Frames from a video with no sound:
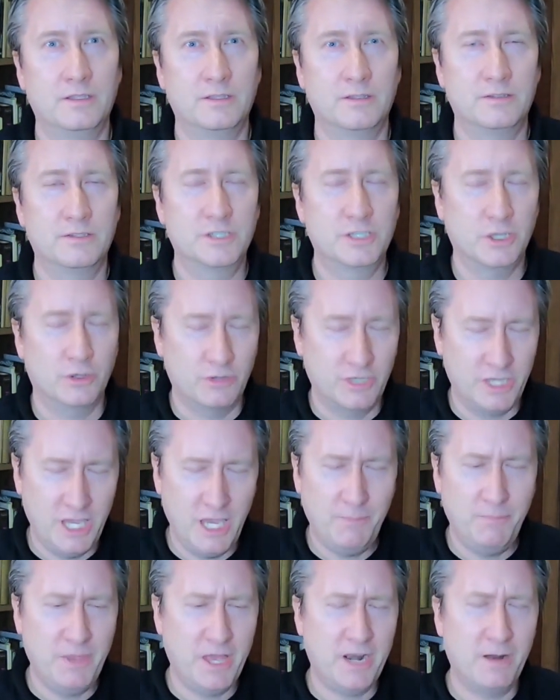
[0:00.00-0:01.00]
So
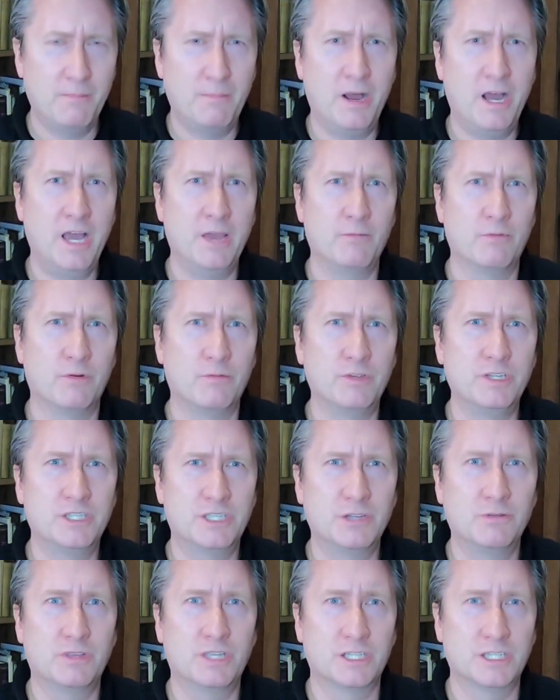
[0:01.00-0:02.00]
keep that in mind when we
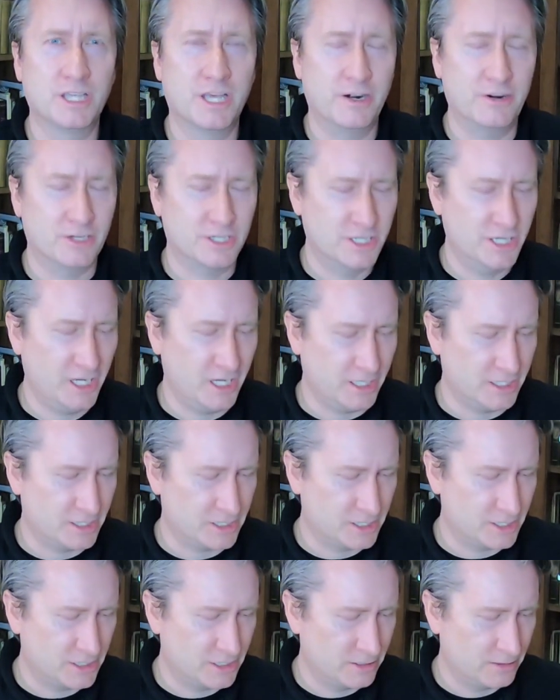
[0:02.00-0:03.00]
see what this letter
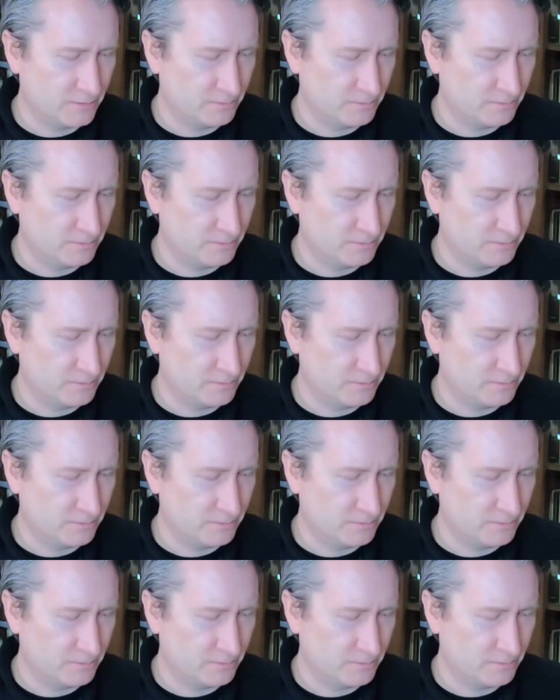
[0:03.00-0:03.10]
says.